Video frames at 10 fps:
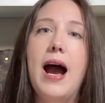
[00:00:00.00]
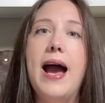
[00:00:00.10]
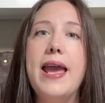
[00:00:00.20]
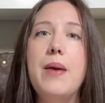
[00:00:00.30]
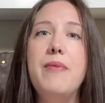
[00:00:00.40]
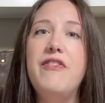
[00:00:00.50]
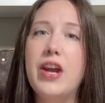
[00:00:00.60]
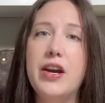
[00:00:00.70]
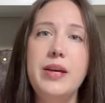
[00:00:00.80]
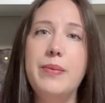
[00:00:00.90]
I am
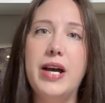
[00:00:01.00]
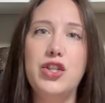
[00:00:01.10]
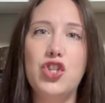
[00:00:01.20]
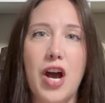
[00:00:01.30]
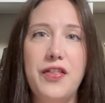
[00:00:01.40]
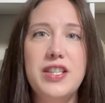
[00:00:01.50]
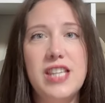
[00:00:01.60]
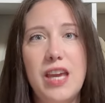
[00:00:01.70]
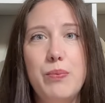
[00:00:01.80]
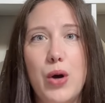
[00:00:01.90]
very much on the
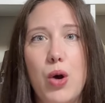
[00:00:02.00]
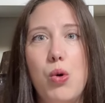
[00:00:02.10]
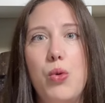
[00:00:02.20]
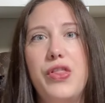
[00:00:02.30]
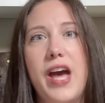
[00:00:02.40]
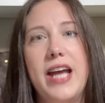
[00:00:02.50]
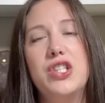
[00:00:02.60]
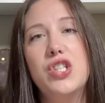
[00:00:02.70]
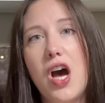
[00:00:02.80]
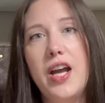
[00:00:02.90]
same boat that
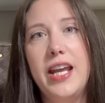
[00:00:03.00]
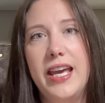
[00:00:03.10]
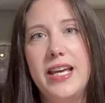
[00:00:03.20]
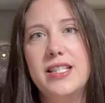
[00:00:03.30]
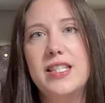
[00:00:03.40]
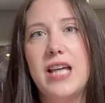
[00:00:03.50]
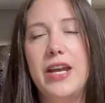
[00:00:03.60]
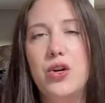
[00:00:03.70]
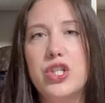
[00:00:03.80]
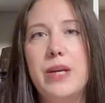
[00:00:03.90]
Dawn is. I
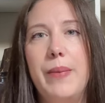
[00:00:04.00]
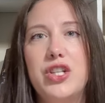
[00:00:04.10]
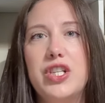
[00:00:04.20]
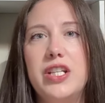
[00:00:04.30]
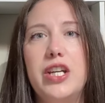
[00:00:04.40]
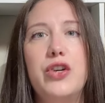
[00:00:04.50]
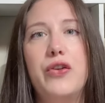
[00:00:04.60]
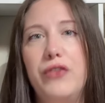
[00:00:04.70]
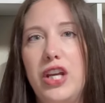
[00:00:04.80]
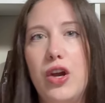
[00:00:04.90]
know she mentioned it in her
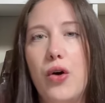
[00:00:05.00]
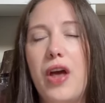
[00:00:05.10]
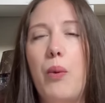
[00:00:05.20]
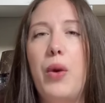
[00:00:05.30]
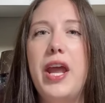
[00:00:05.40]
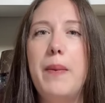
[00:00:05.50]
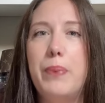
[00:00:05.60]
video that when I